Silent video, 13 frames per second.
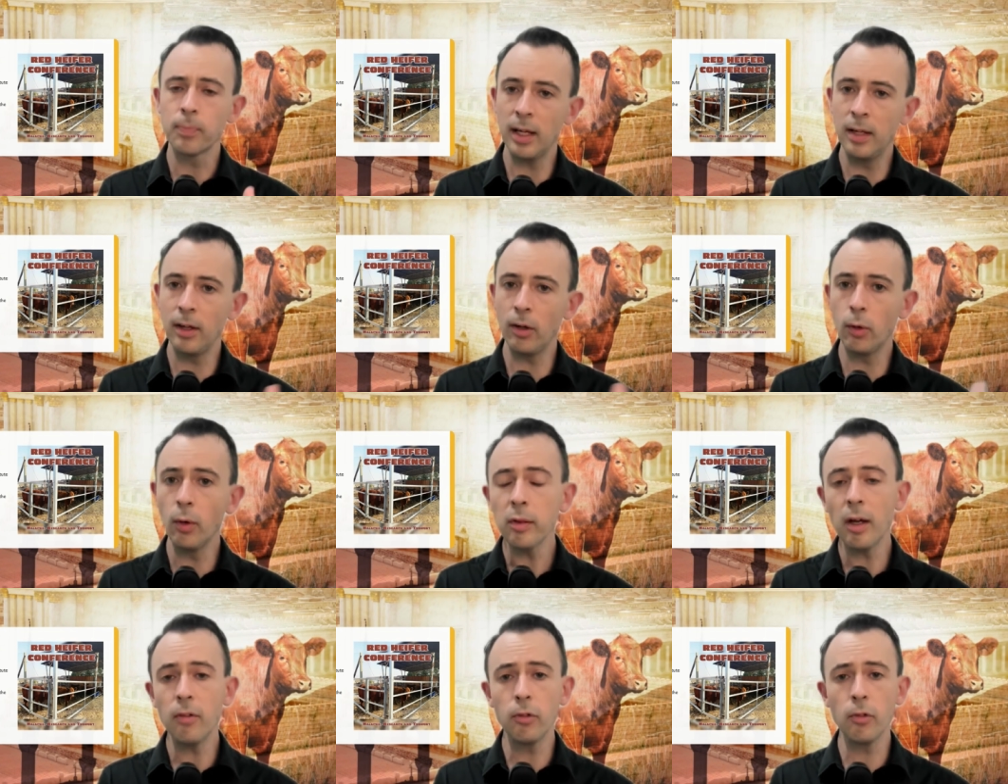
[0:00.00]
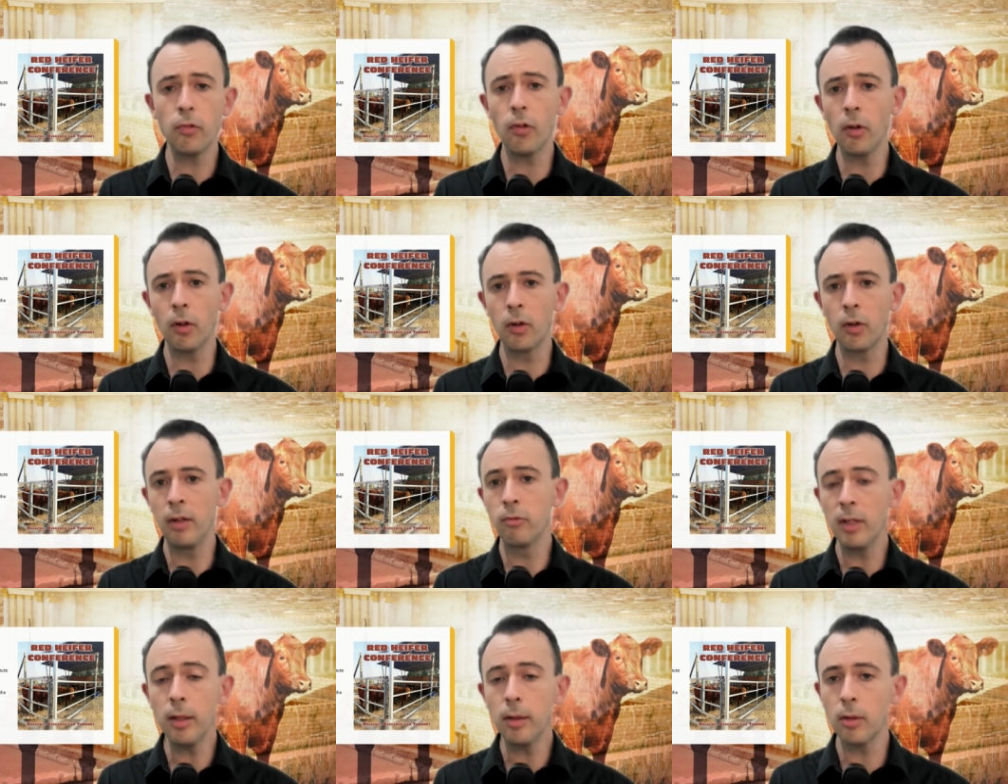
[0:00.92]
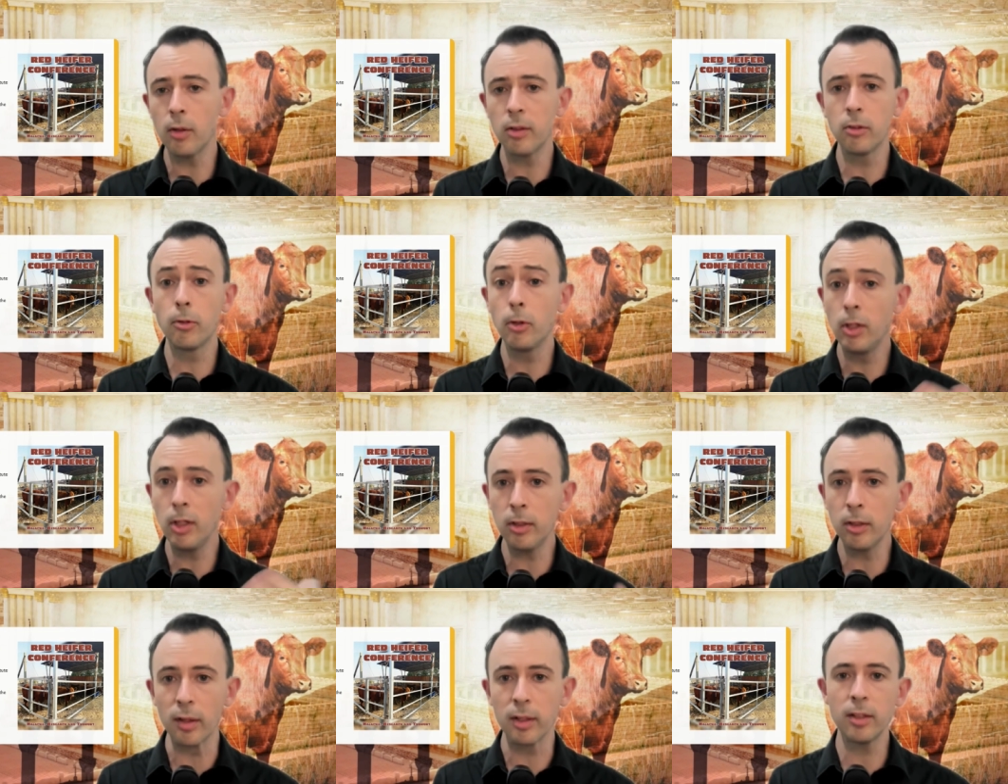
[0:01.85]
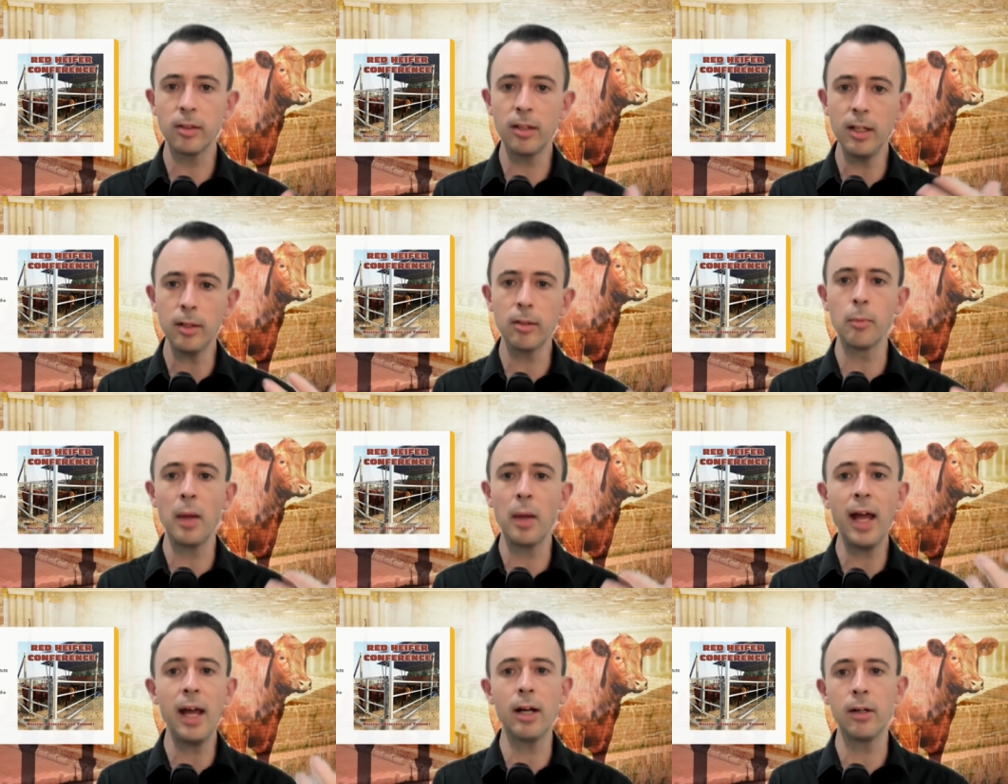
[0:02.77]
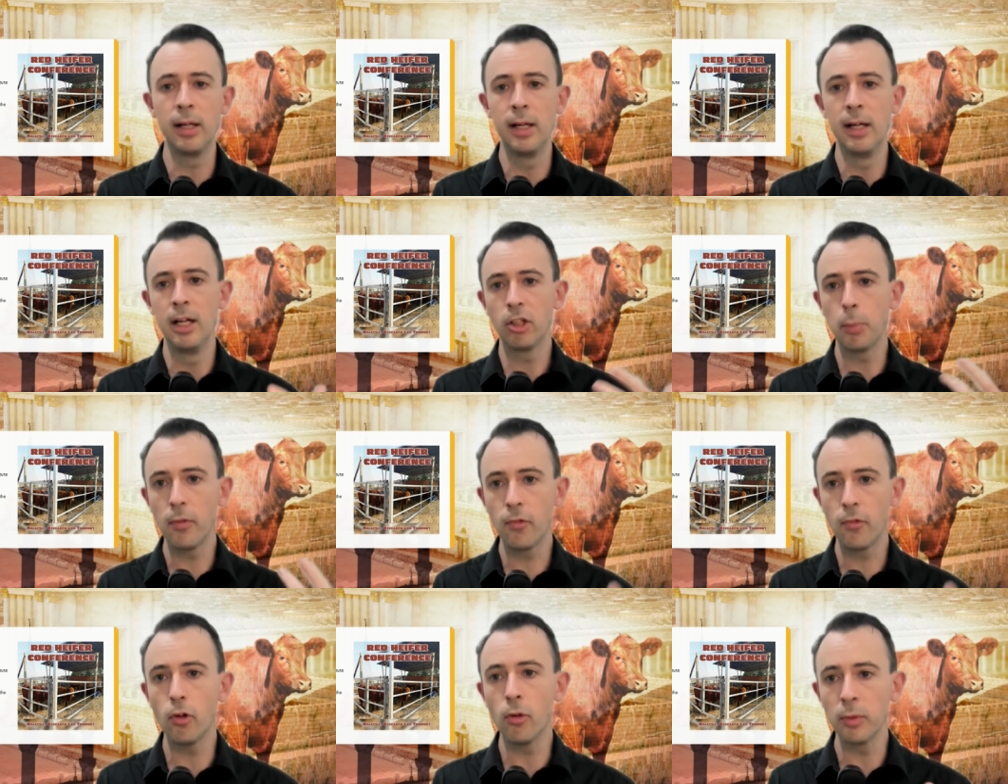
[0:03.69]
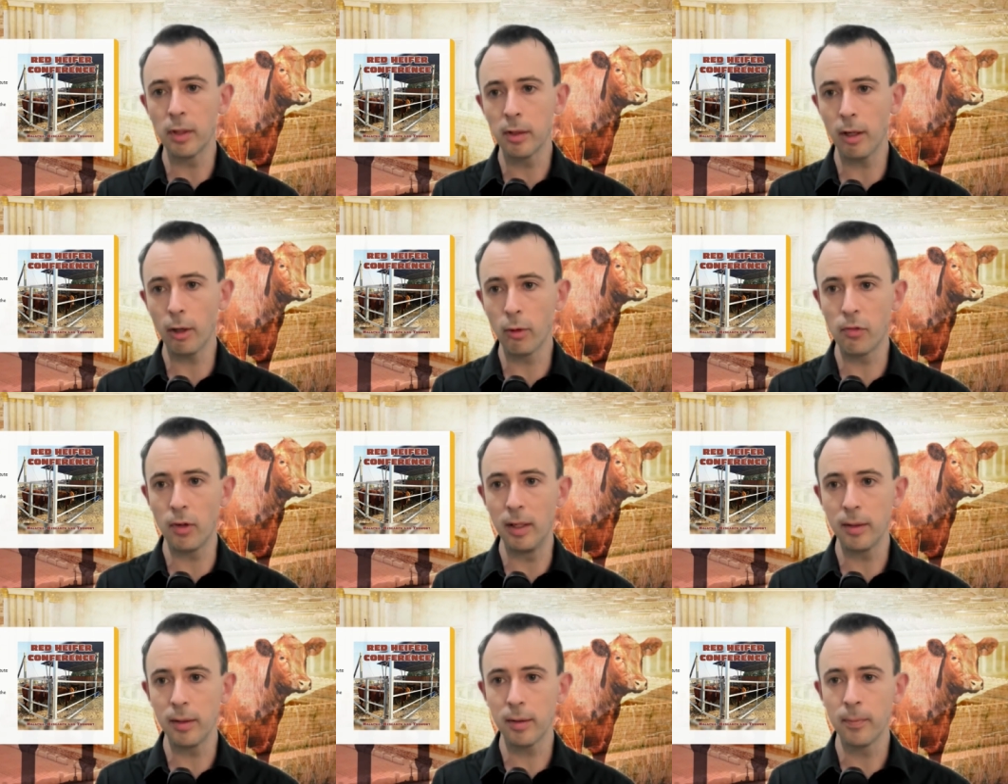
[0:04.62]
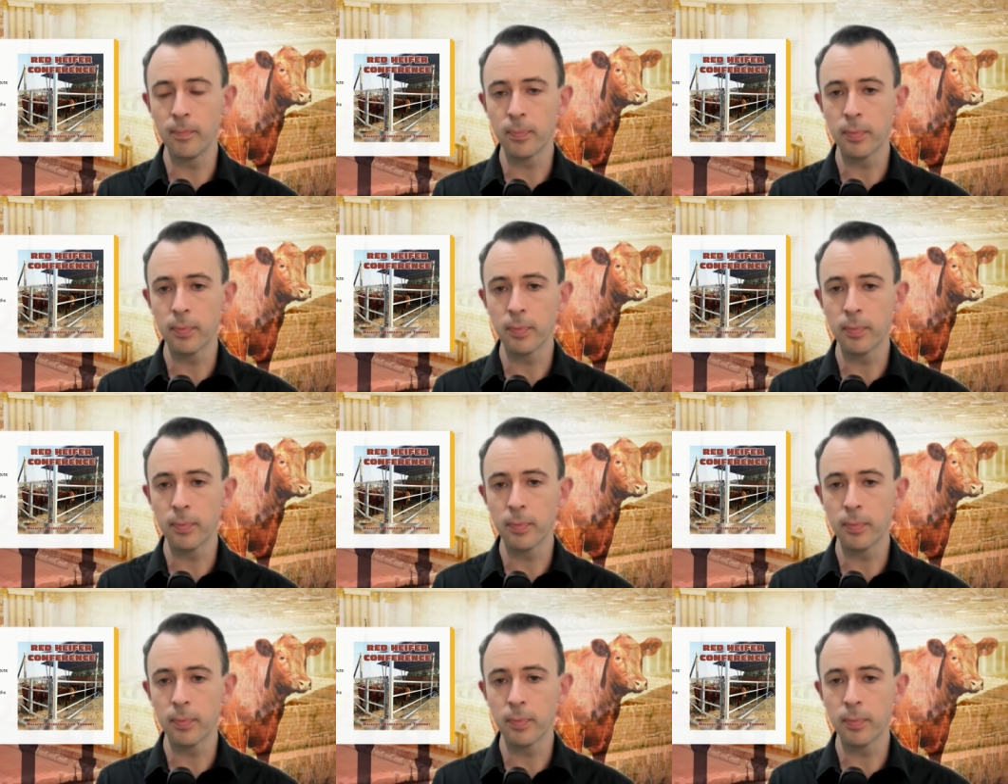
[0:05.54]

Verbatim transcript: And they also have to follow and research the traditions that teach them how to perform the sacrifice.